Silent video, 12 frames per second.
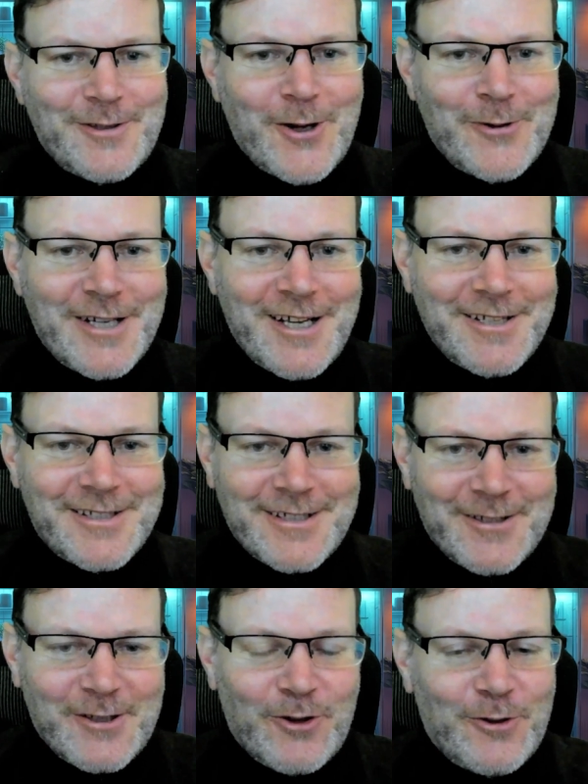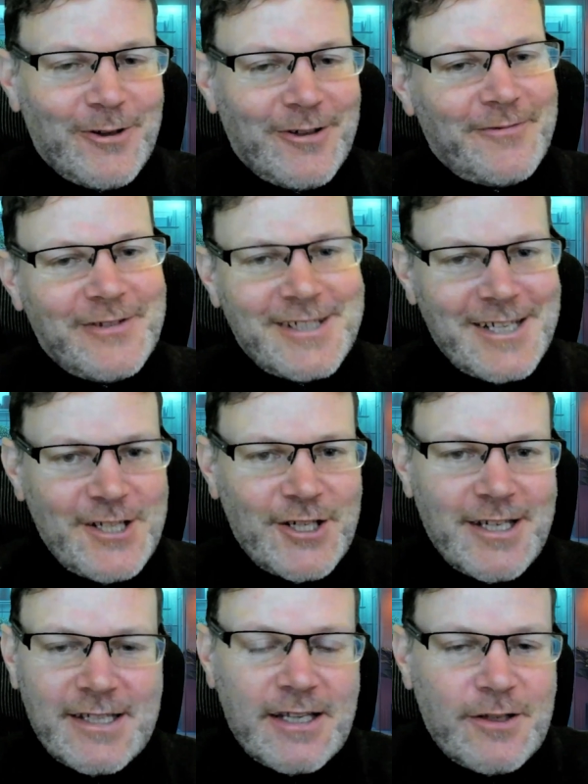dates for
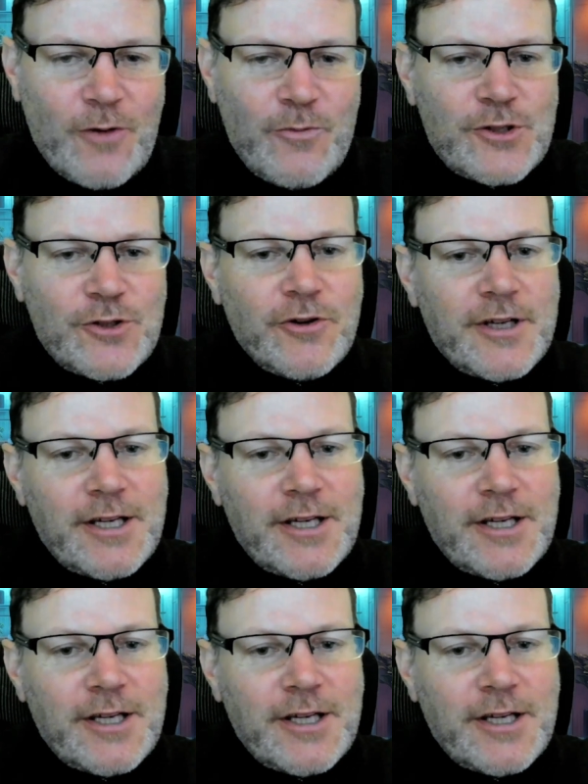TG. Are we talking